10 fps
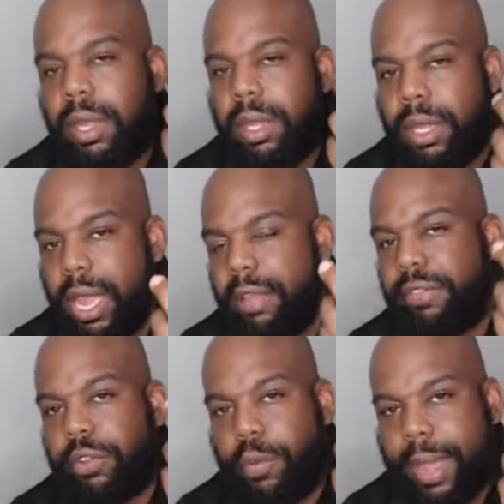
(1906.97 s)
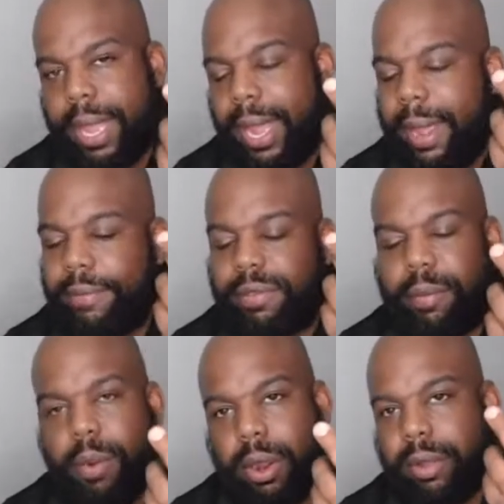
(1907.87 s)
Yes, you may have some
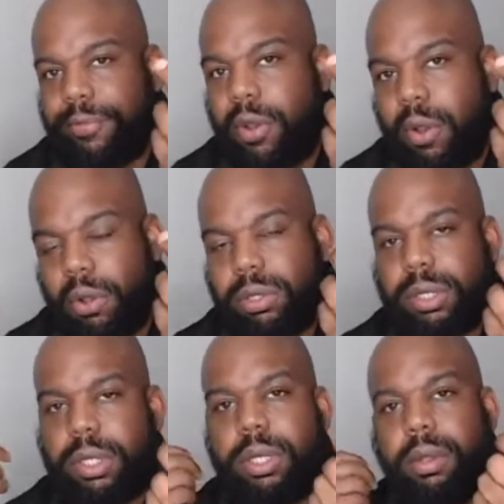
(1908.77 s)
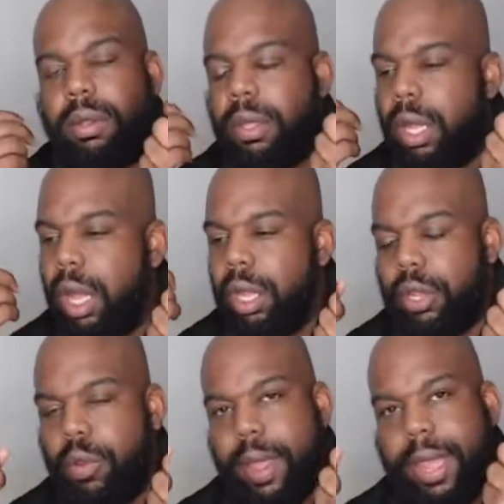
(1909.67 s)
market falls.
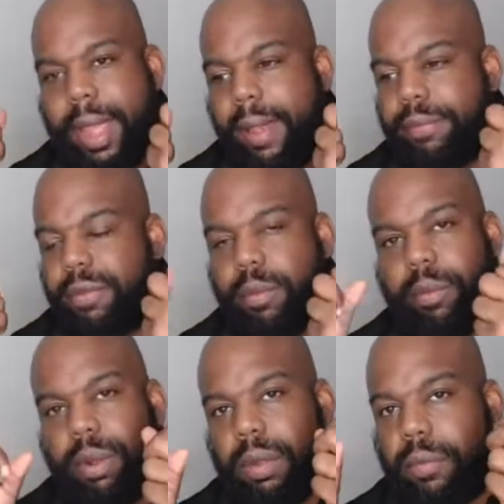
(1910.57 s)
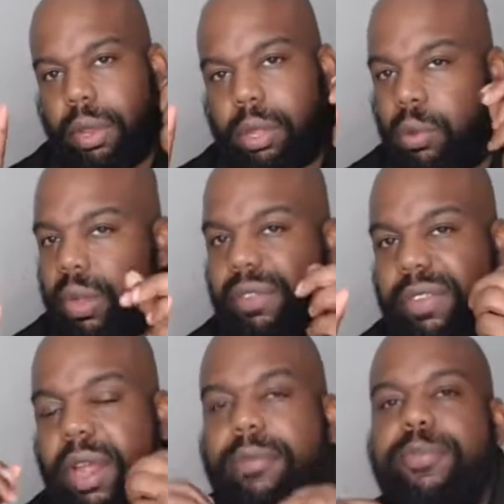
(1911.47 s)
You may have some really, really kooky
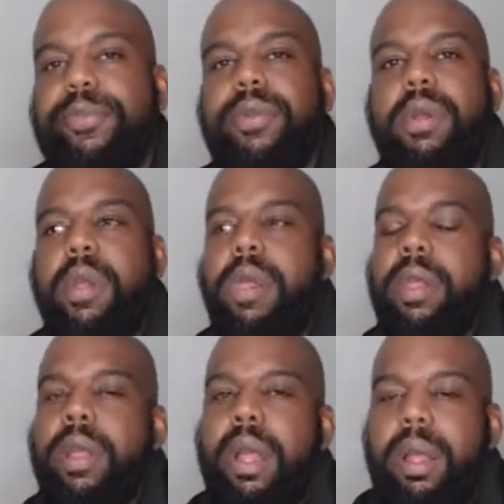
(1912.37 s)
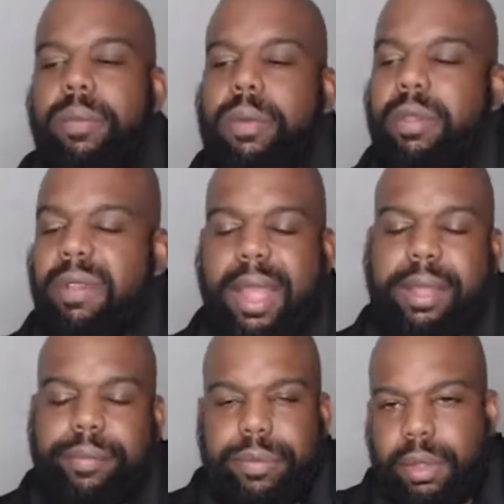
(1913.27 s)
stuff. Because
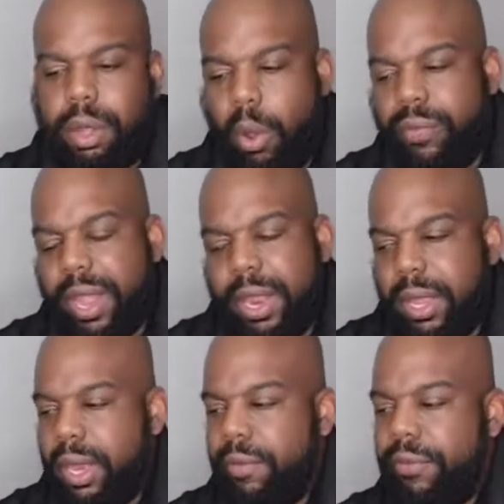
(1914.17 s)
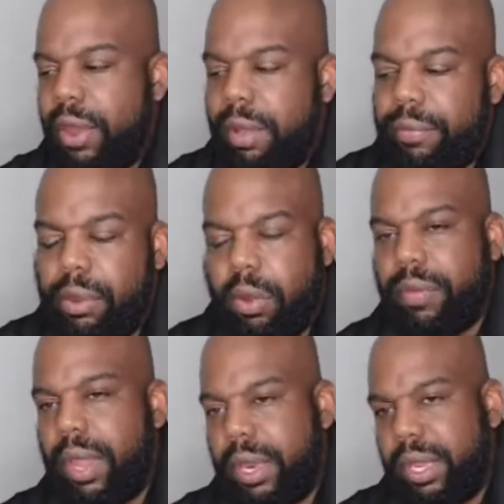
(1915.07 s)
like COVID and the fallout from
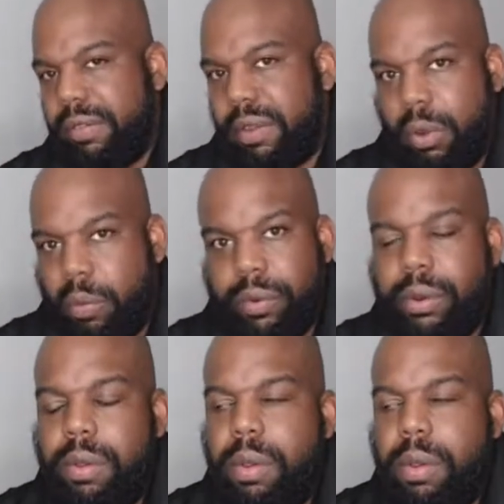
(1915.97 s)
COVID isn't over.